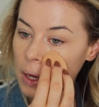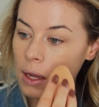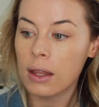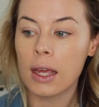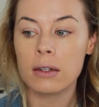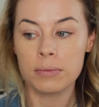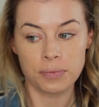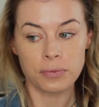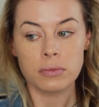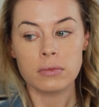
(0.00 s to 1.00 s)
And then
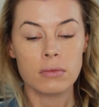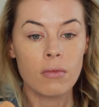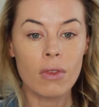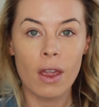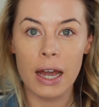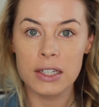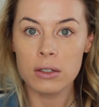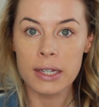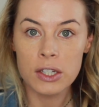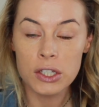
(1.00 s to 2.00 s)
I
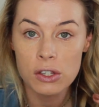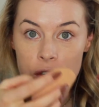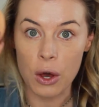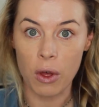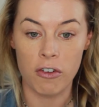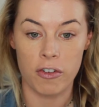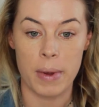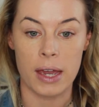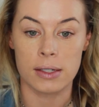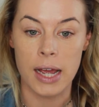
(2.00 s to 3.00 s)
do like to just go over
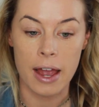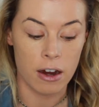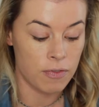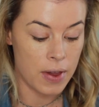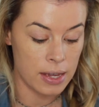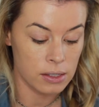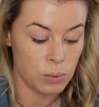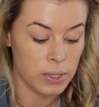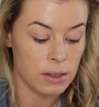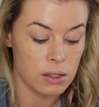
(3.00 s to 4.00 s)
my entire
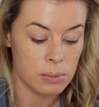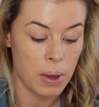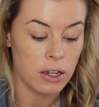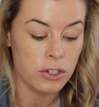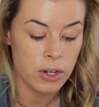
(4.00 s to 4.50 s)
face with the sponge